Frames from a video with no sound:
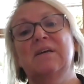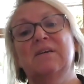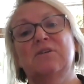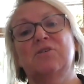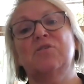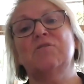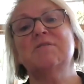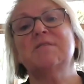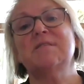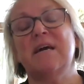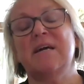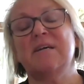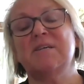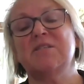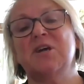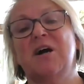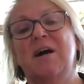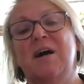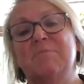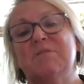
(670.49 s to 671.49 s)
use that
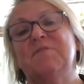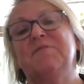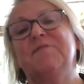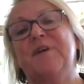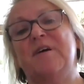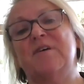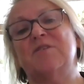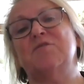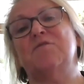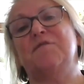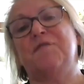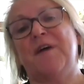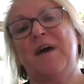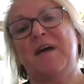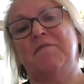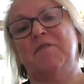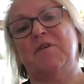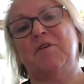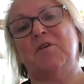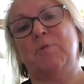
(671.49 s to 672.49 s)
time to find your
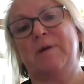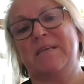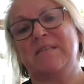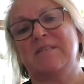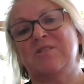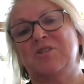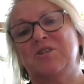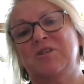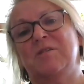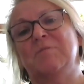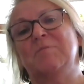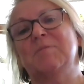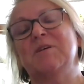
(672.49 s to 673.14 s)
favourite question.